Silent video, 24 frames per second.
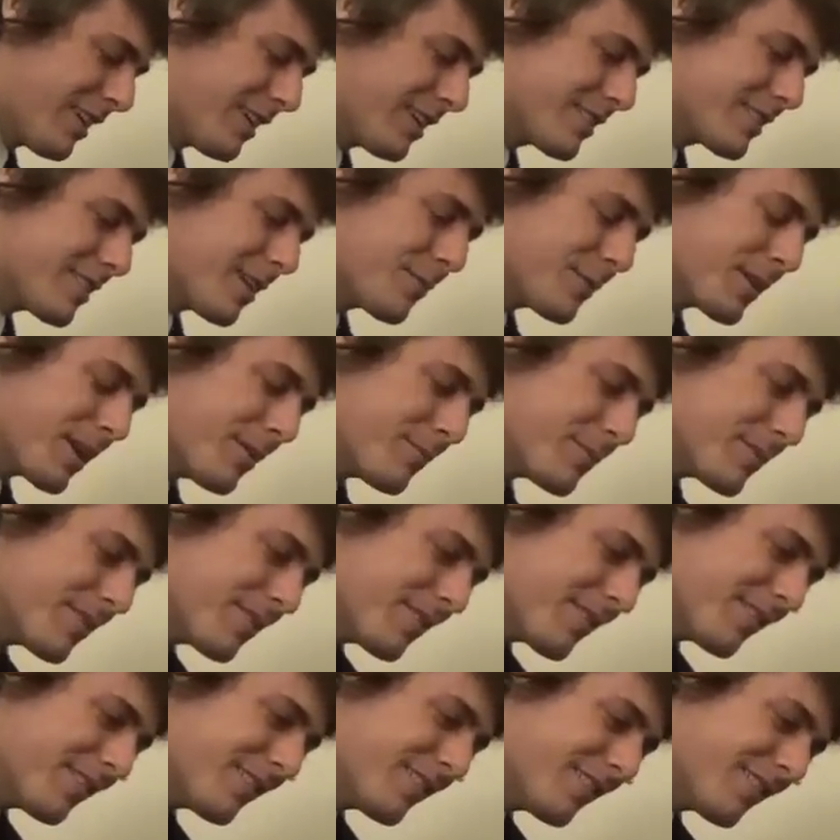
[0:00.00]
Sometimes
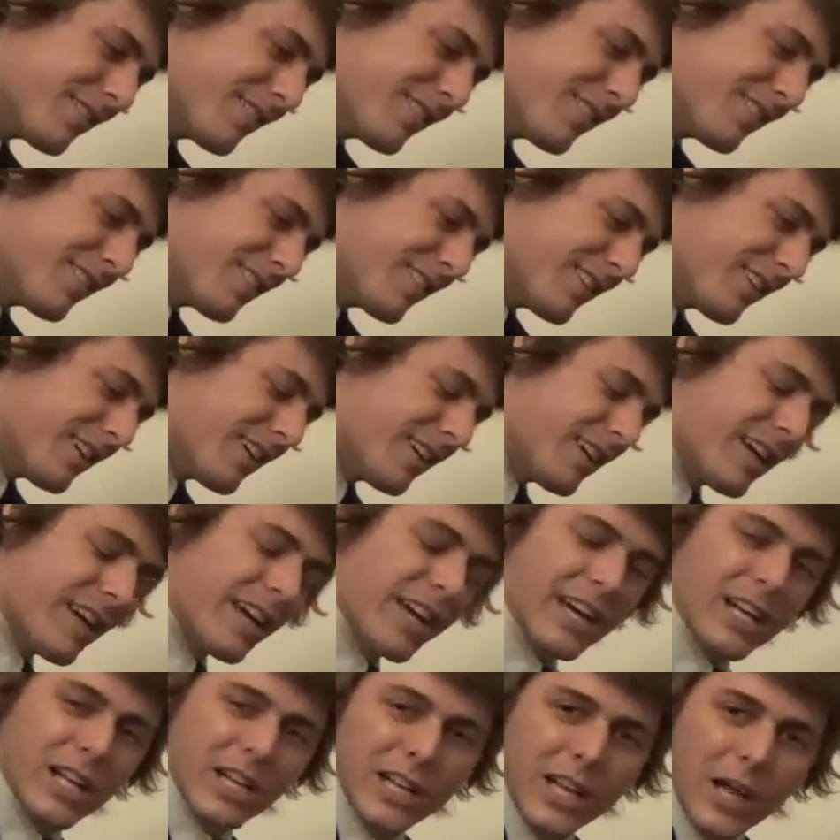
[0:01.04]

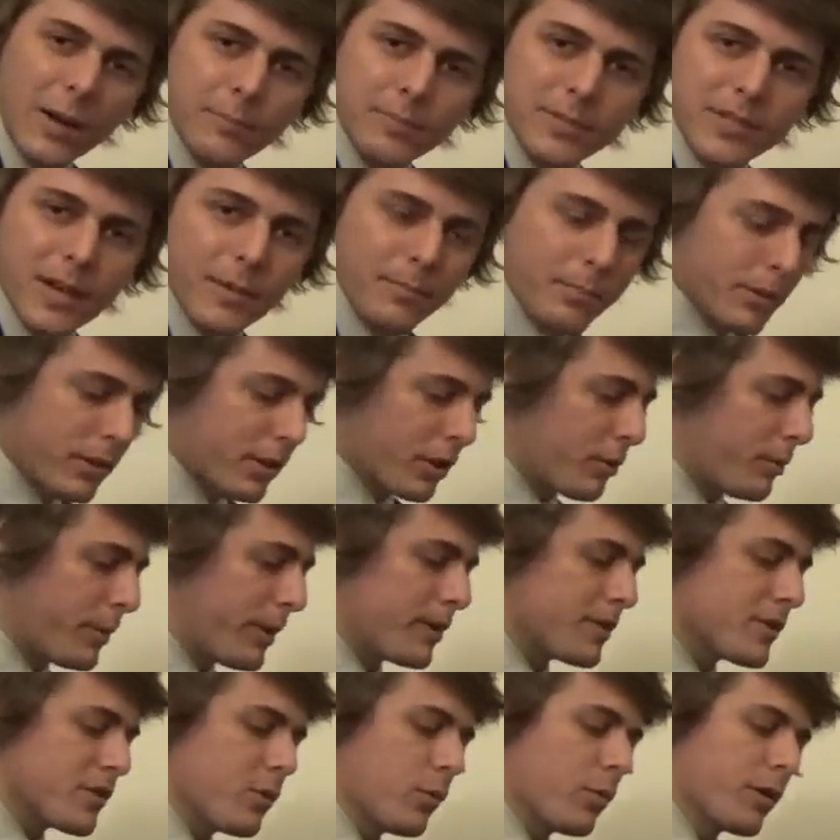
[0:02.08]
it clumps up a little
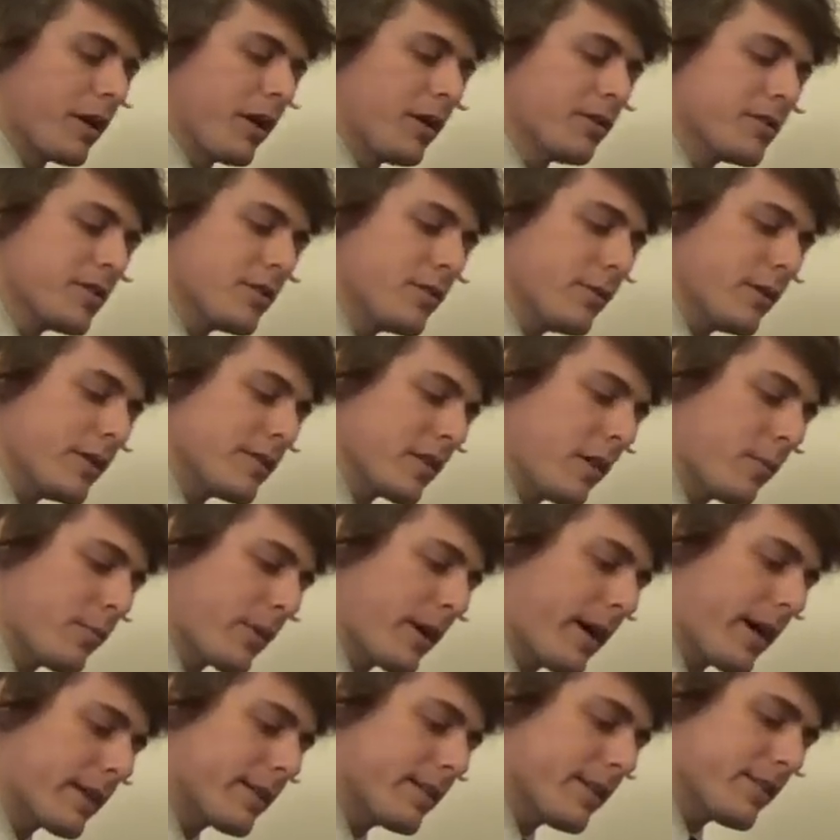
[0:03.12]
bit. So what I'll do is I'll
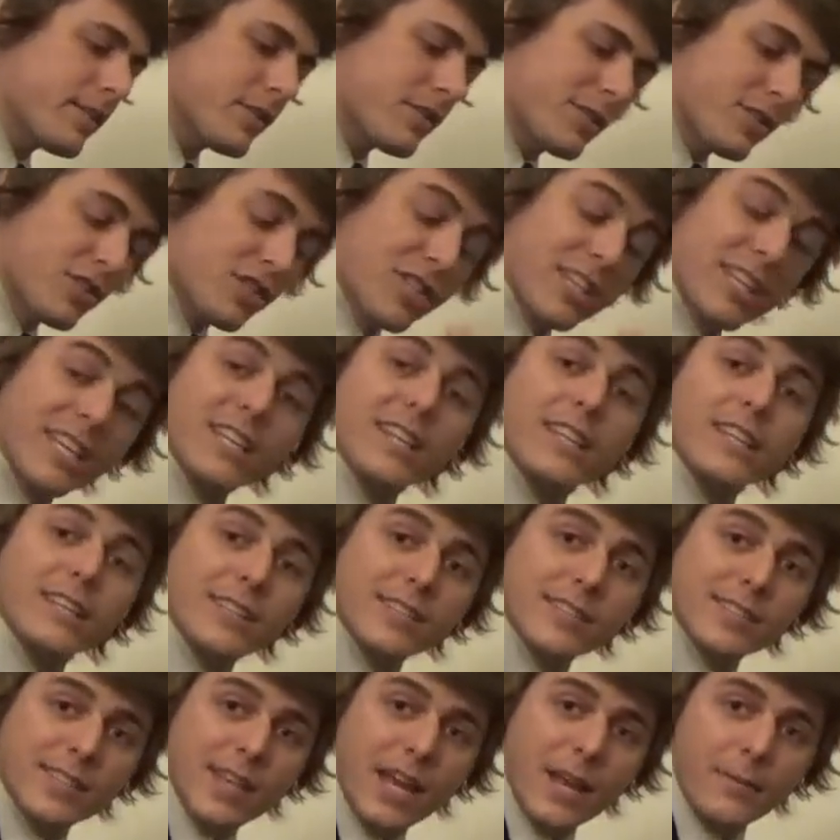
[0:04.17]
practice just to get this
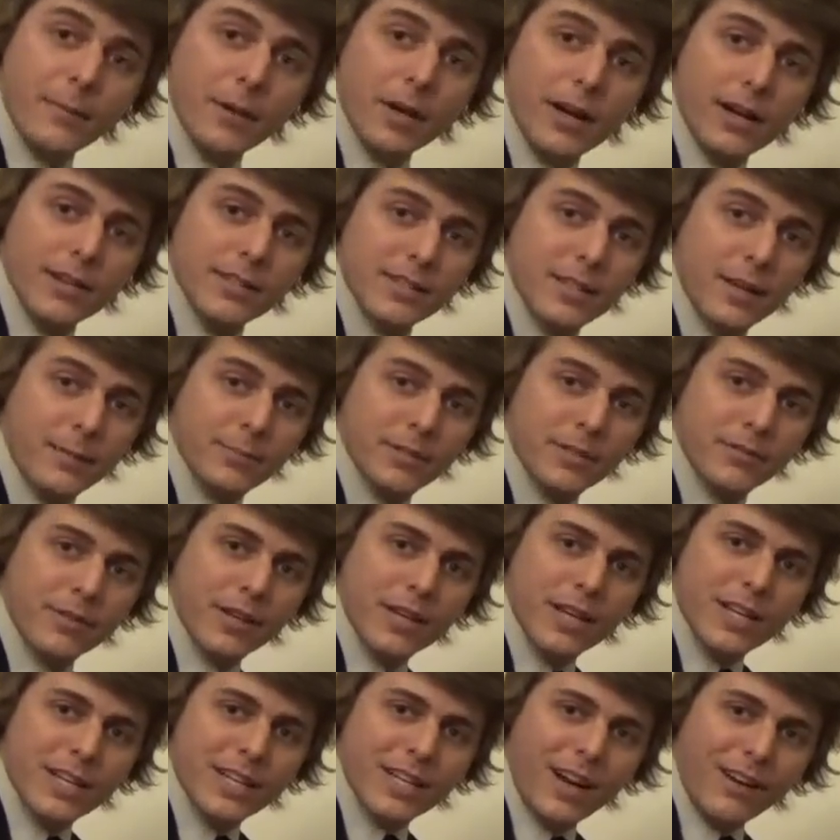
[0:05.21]
same concept of
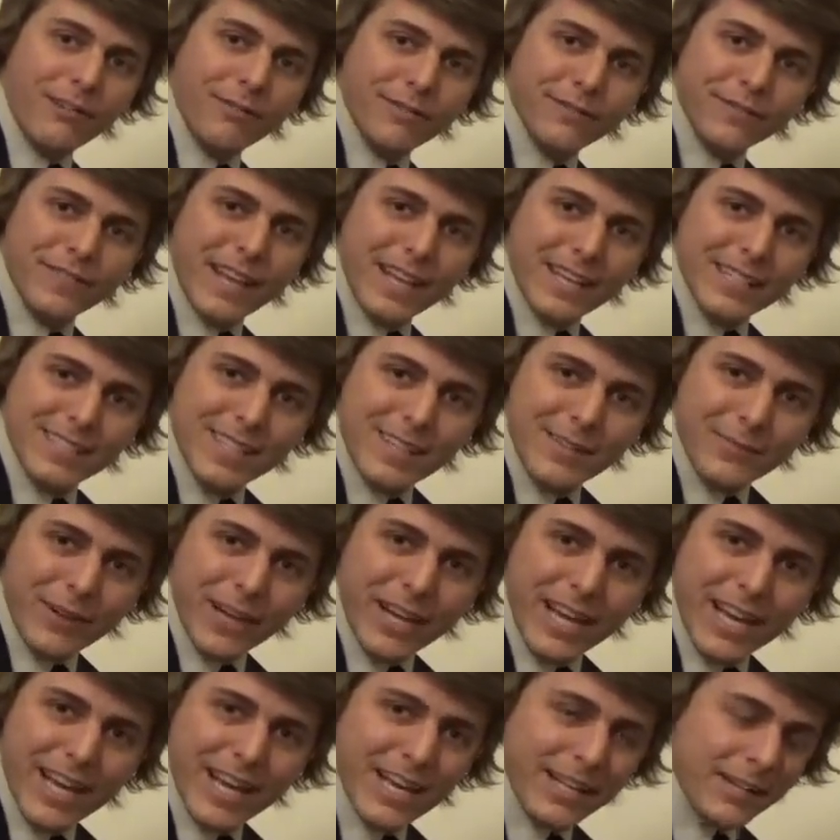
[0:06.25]
not flexing my
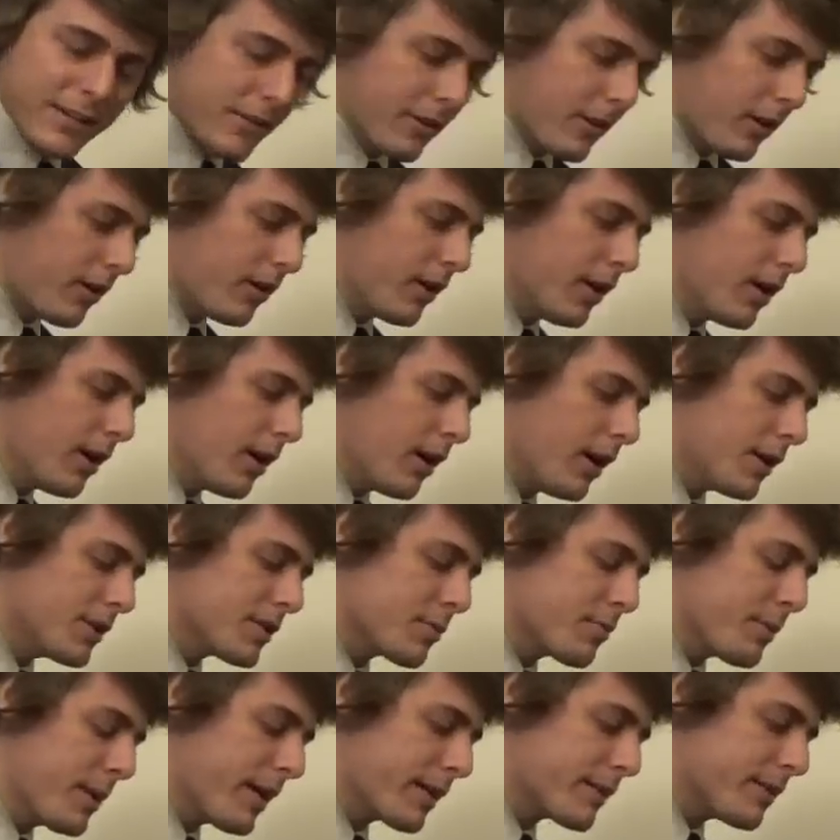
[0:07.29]
hand at all. I'll
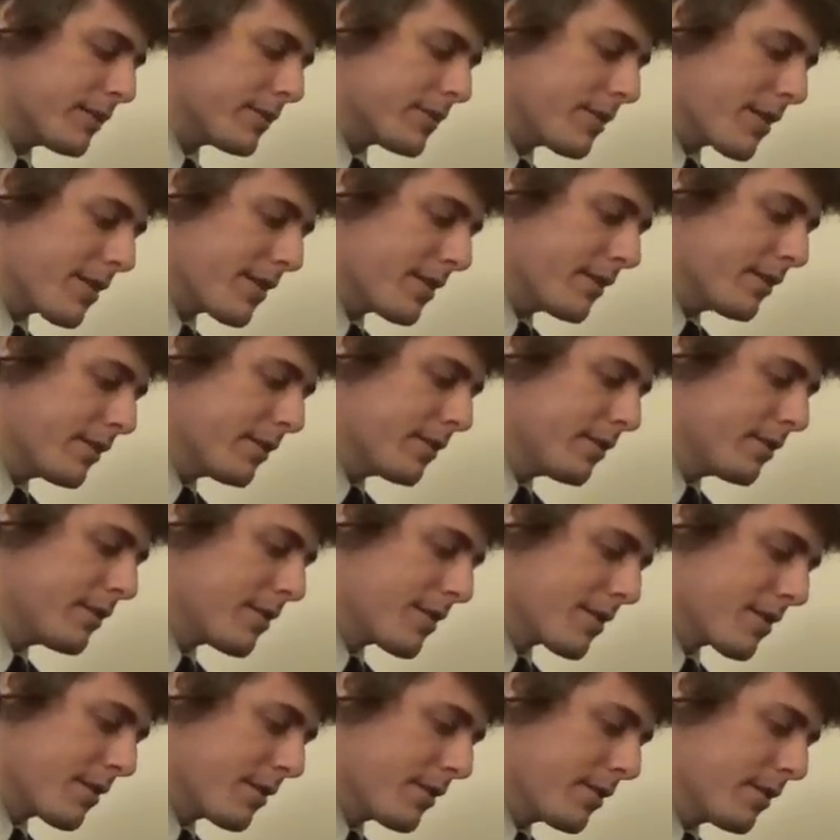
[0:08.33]
just practice
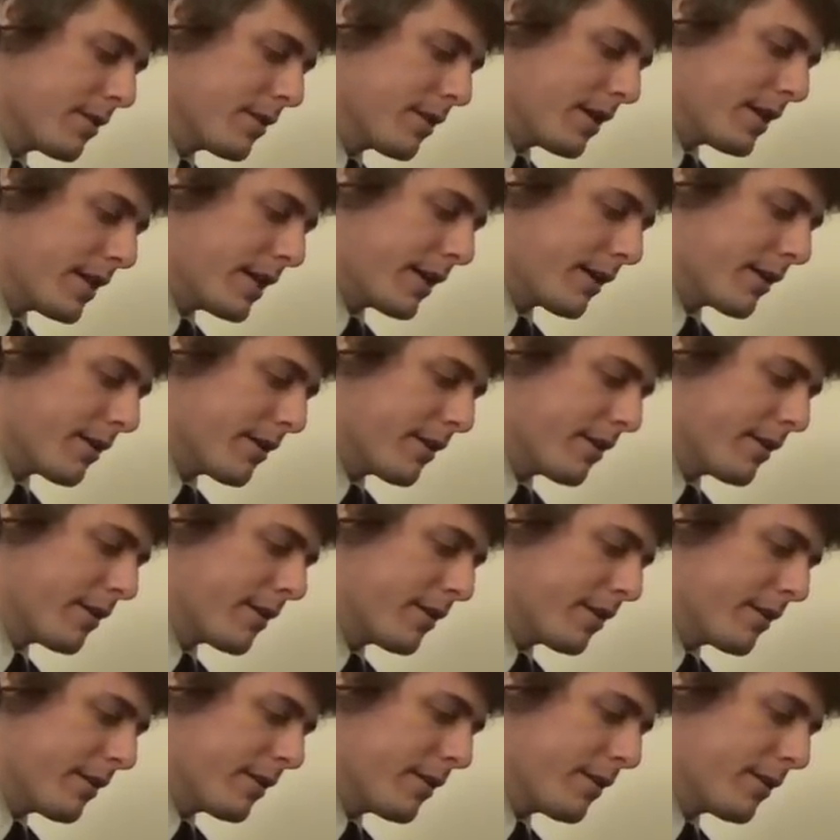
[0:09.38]
and then
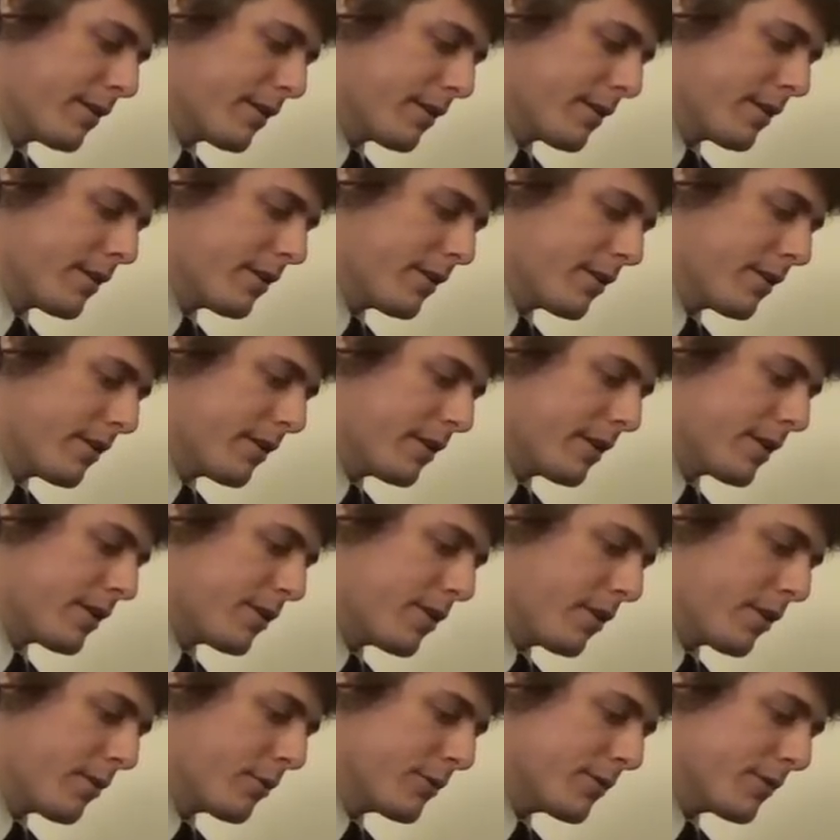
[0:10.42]

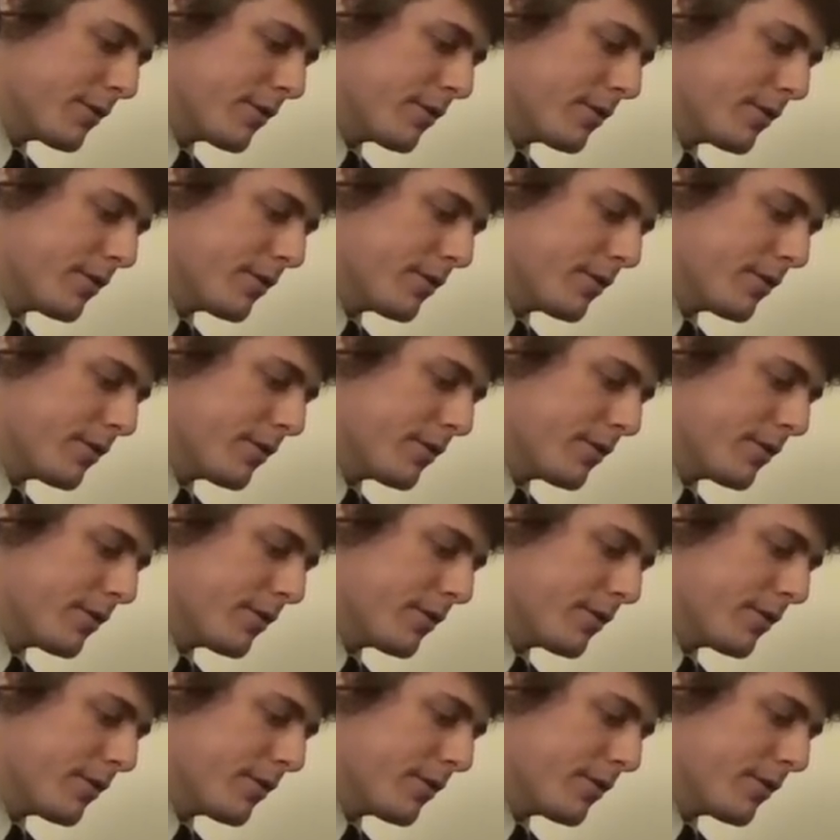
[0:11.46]
those.